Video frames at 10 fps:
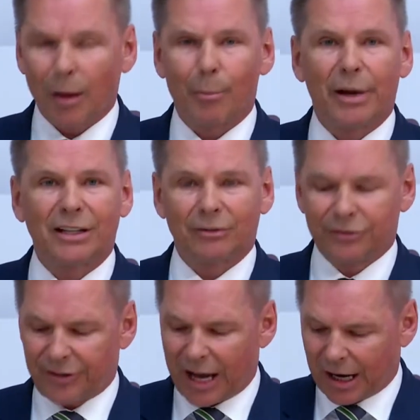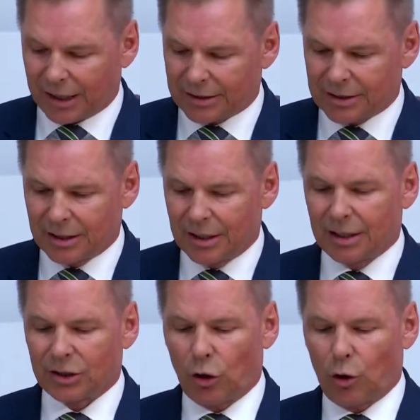but in fact,
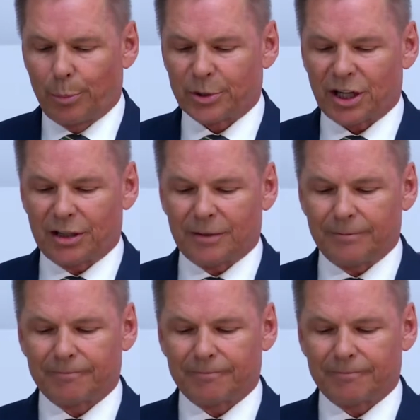the opposite.